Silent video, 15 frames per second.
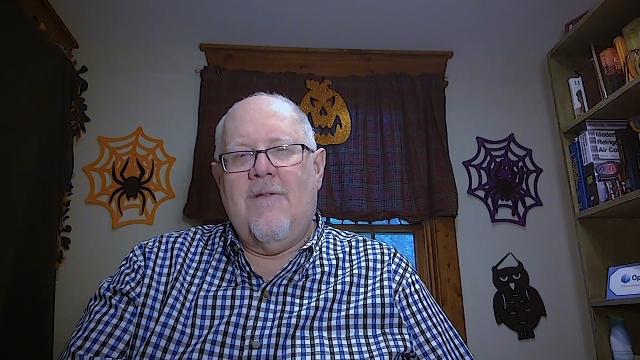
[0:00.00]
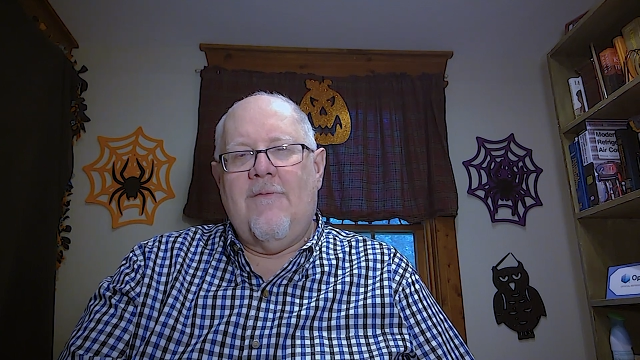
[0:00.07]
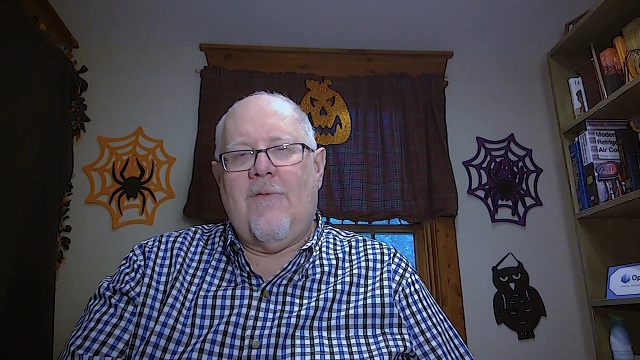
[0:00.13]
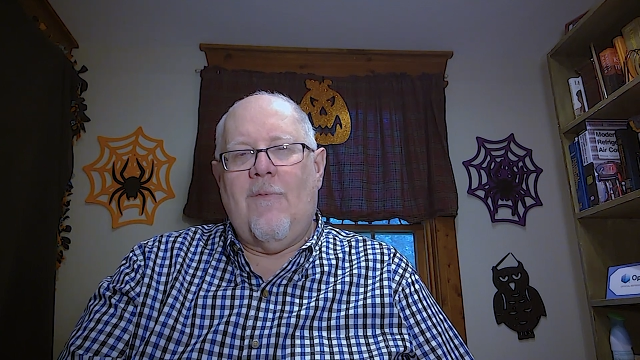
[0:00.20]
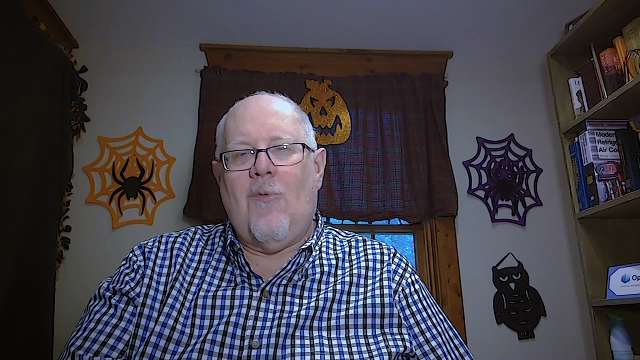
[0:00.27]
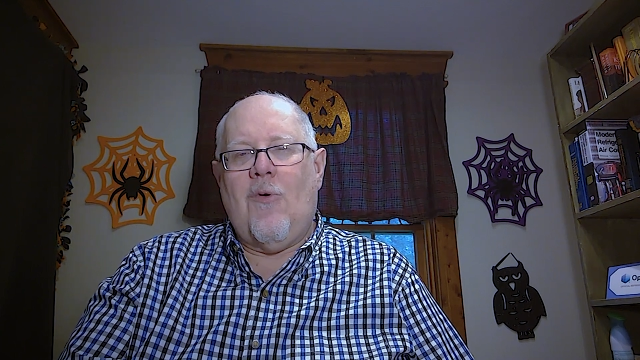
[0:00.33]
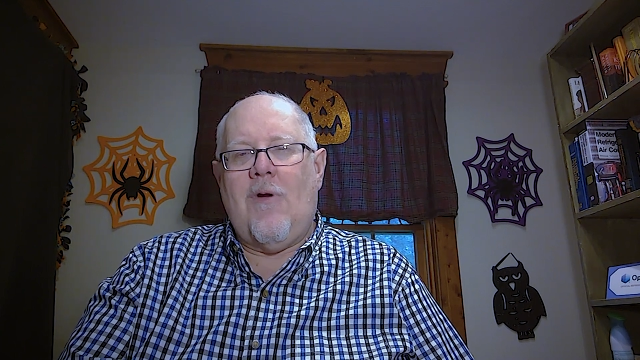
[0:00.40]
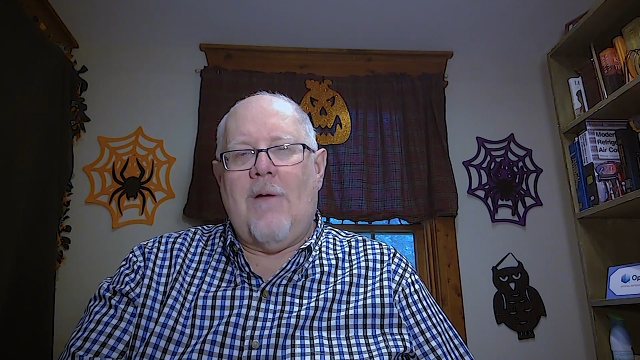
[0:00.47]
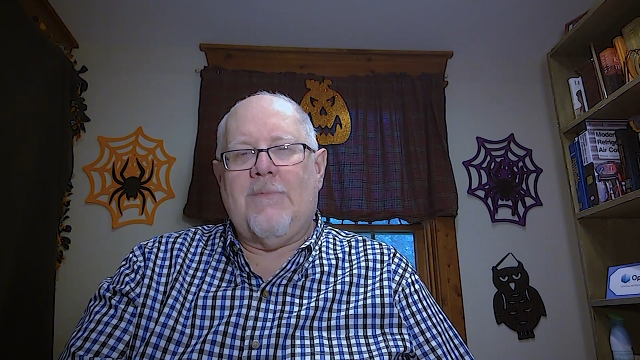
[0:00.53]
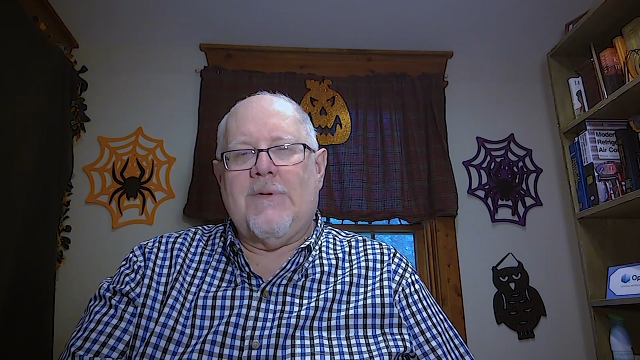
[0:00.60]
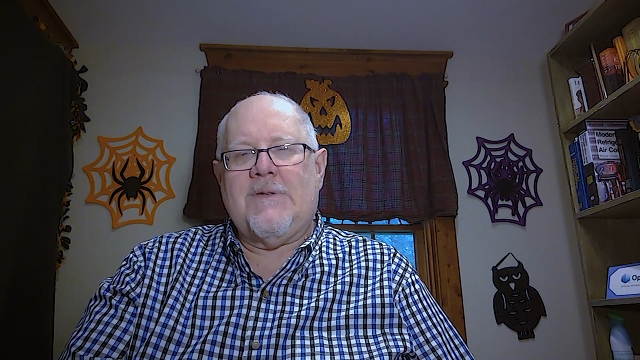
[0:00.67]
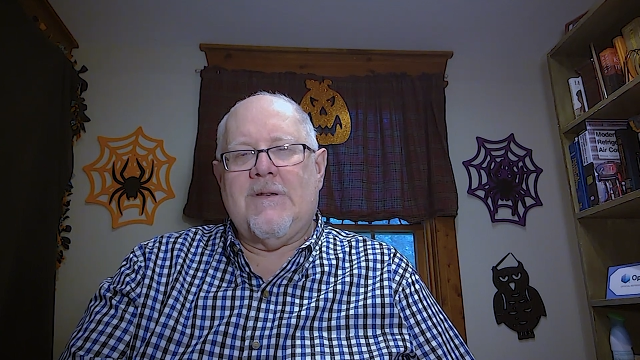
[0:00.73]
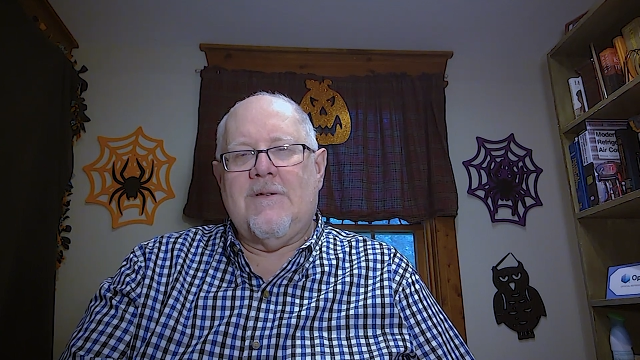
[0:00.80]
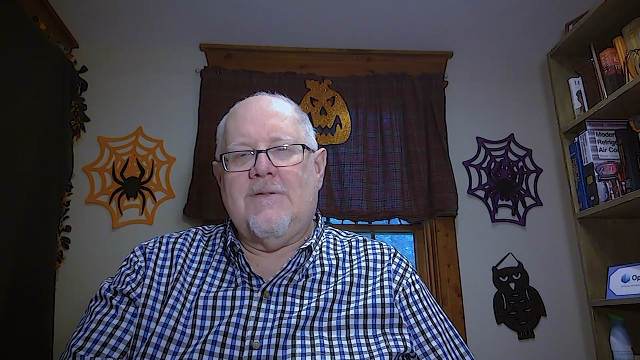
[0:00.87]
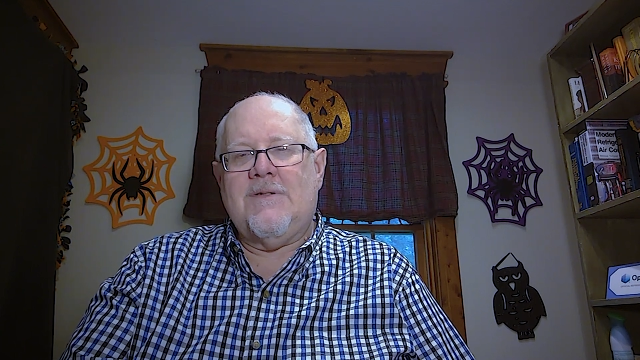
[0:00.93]
for more
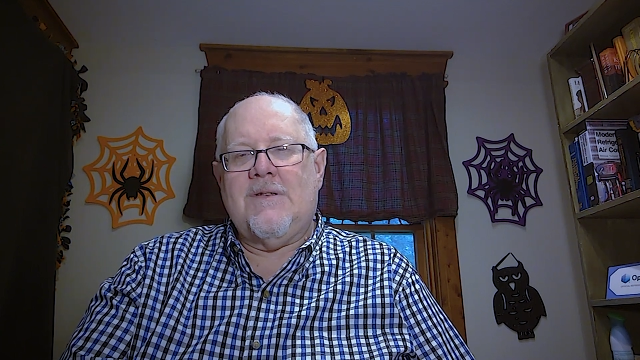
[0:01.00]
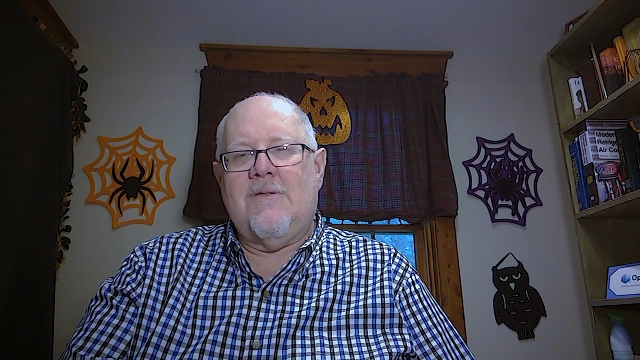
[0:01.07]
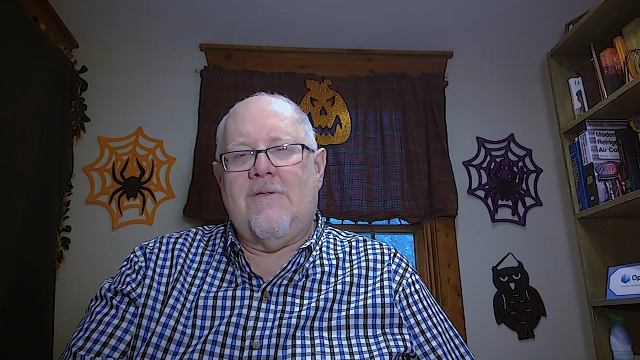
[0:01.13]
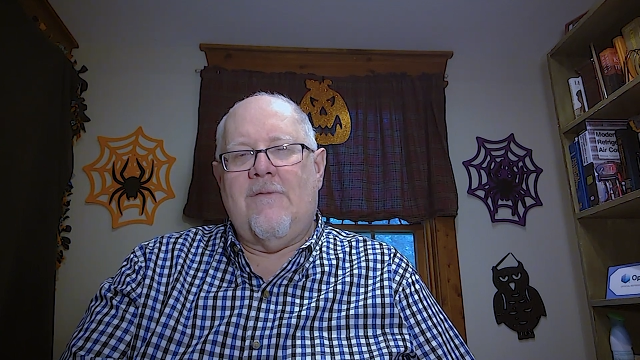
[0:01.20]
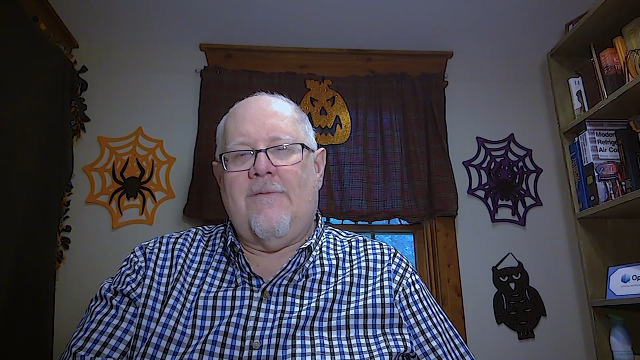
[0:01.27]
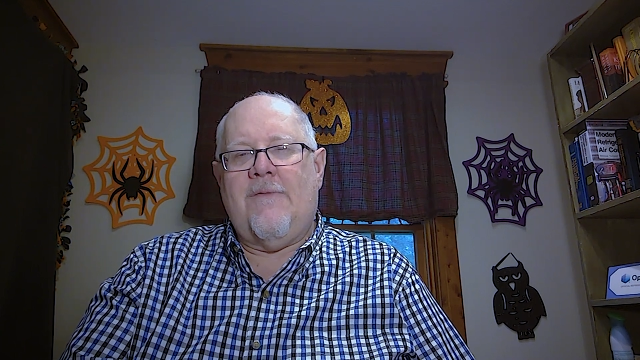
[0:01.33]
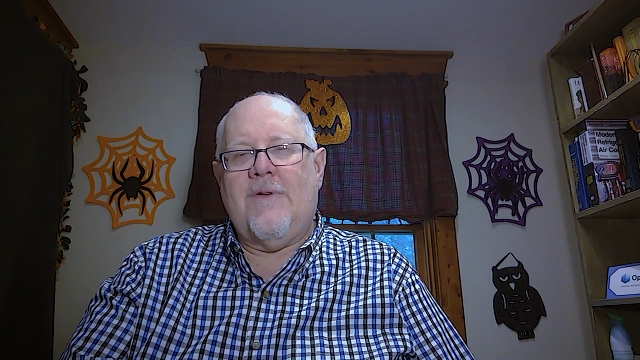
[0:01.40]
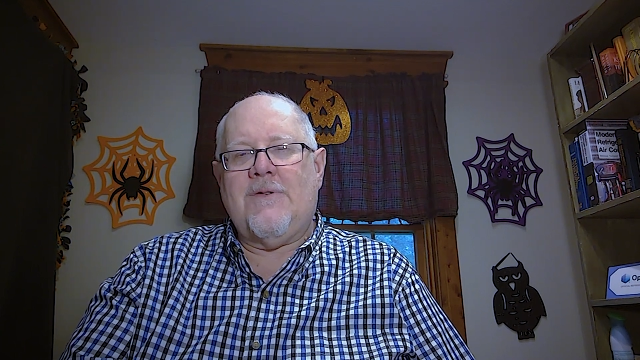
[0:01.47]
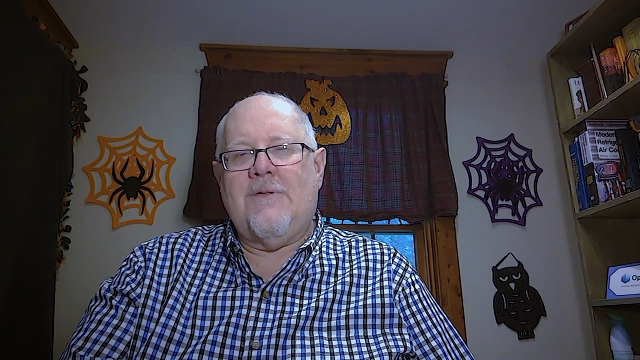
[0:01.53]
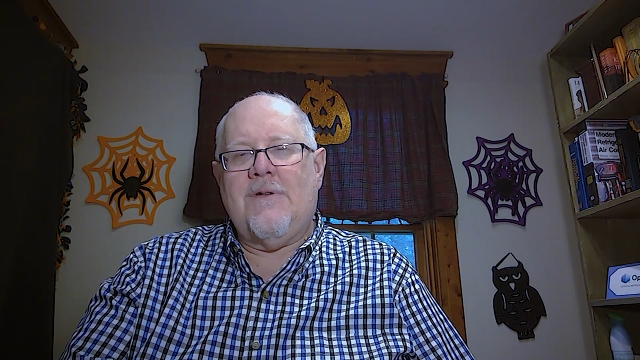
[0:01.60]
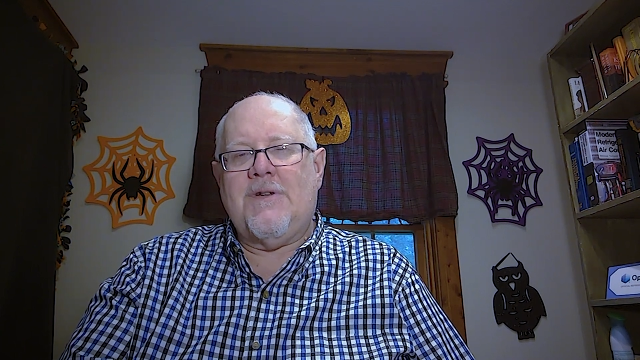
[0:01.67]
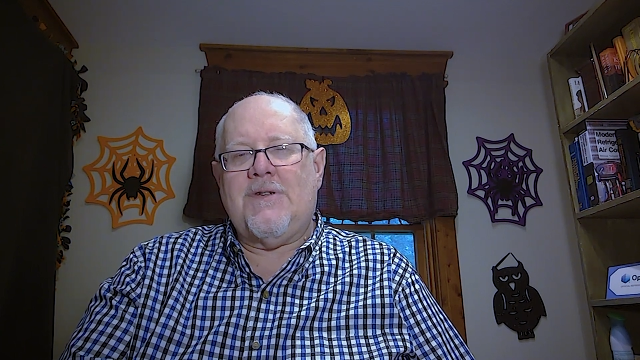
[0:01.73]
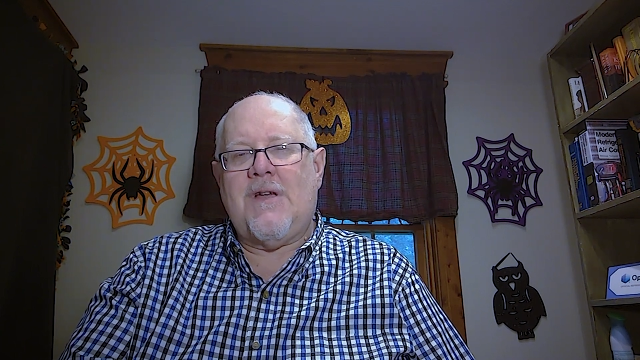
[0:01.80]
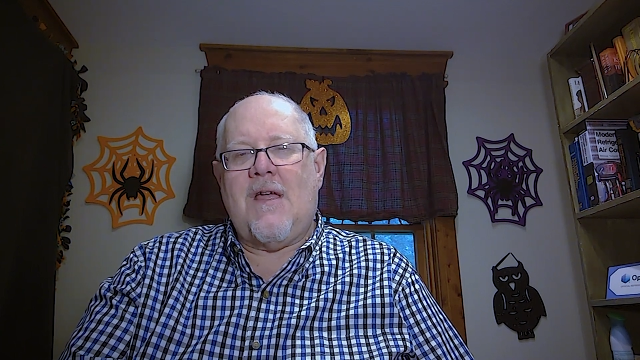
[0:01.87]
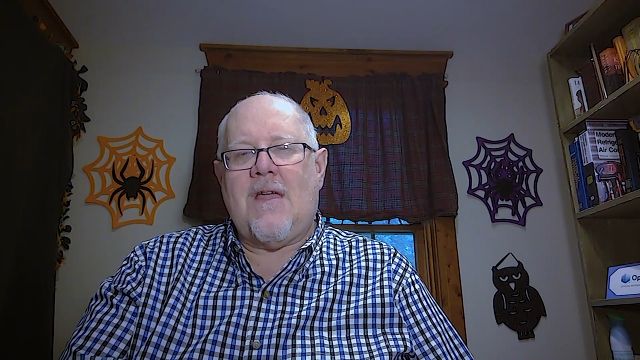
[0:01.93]
episodes of the
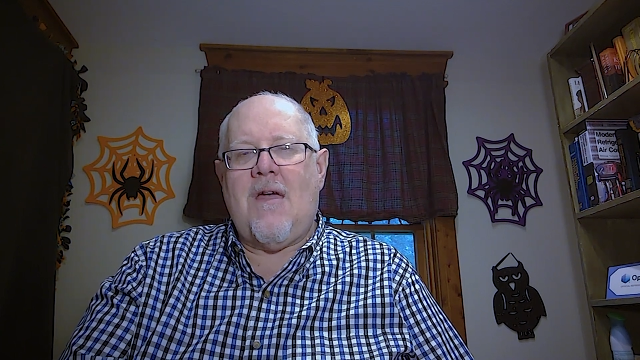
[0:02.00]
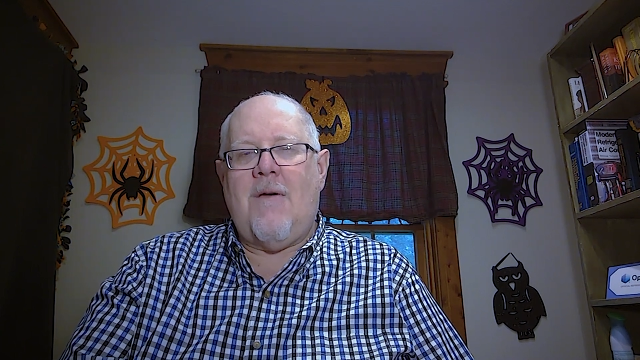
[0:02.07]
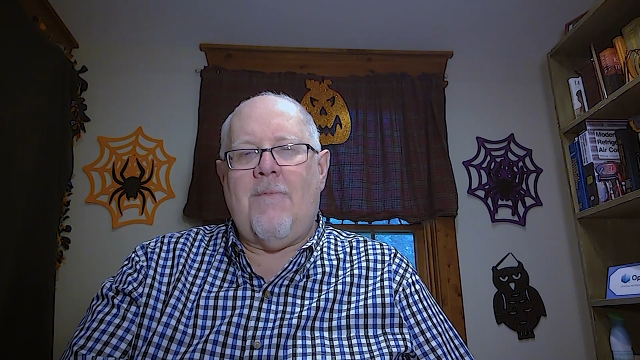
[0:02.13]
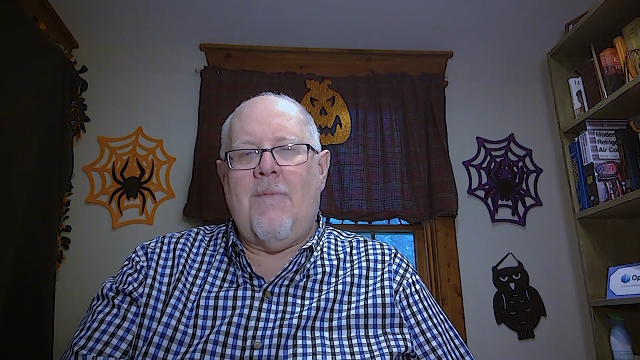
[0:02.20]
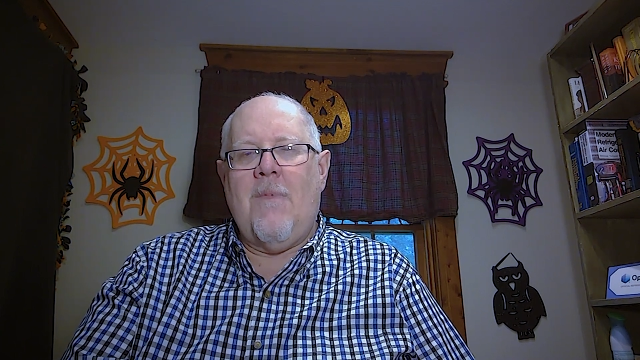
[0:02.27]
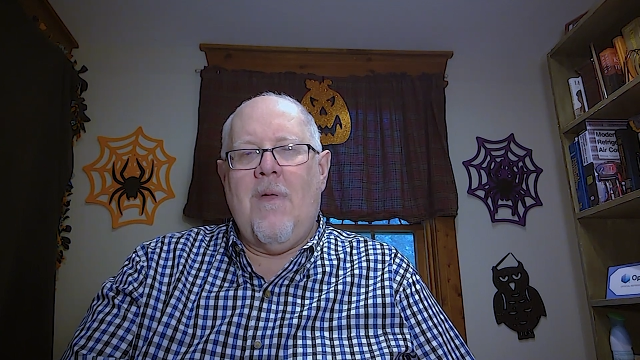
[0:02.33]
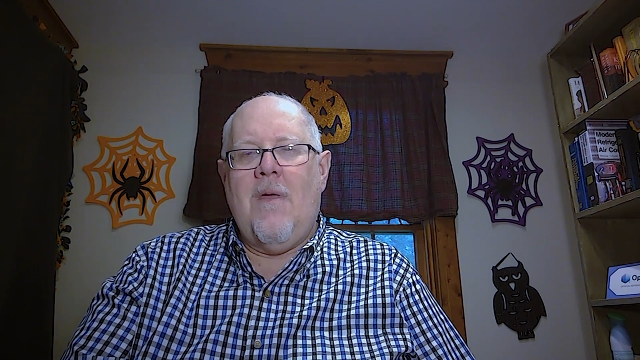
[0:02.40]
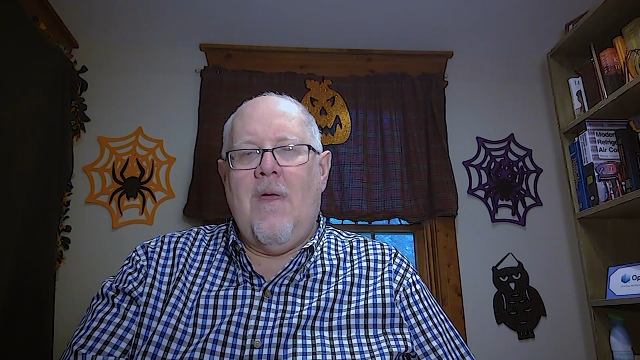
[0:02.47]
Refrigerant Checkup.